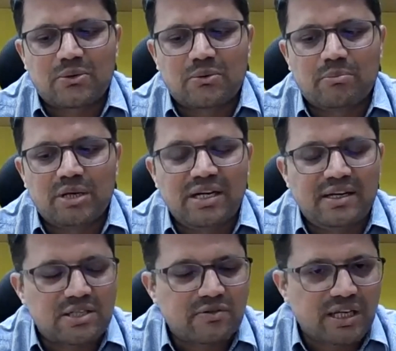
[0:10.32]
to be
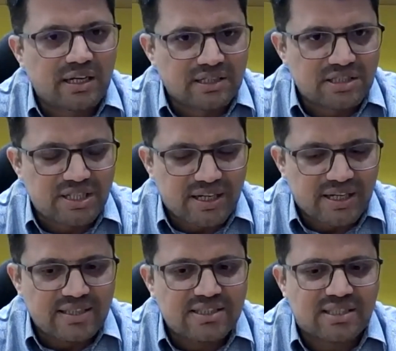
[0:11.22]
in touch with the industry
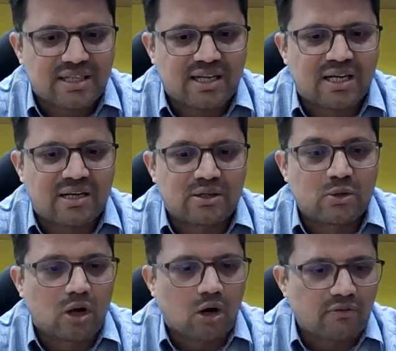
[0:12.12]
trends, uh,
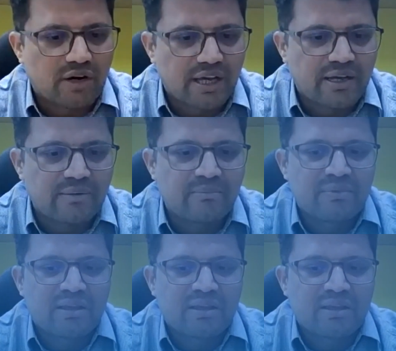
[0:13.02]
do a lot of reading.